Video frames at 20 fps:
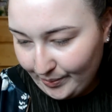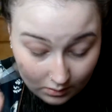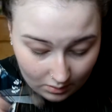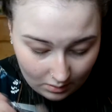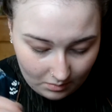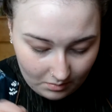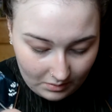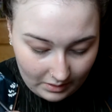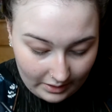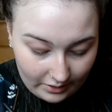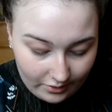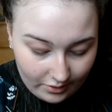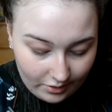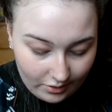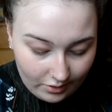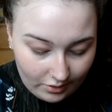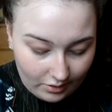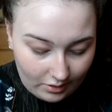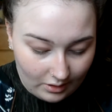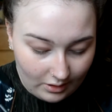So I'm literally
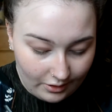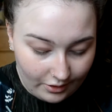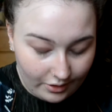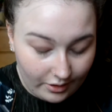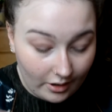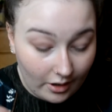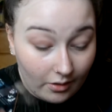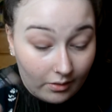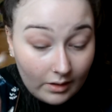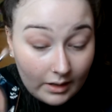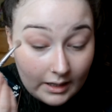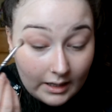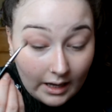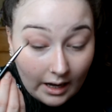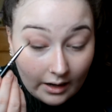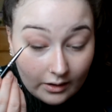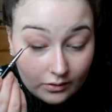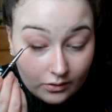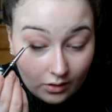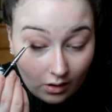just going to slowly
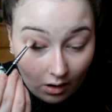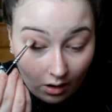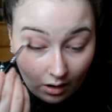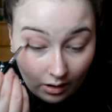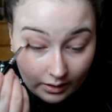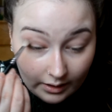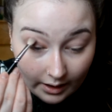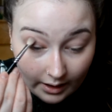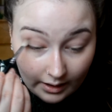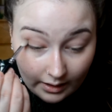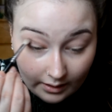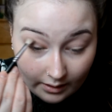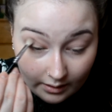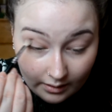get darker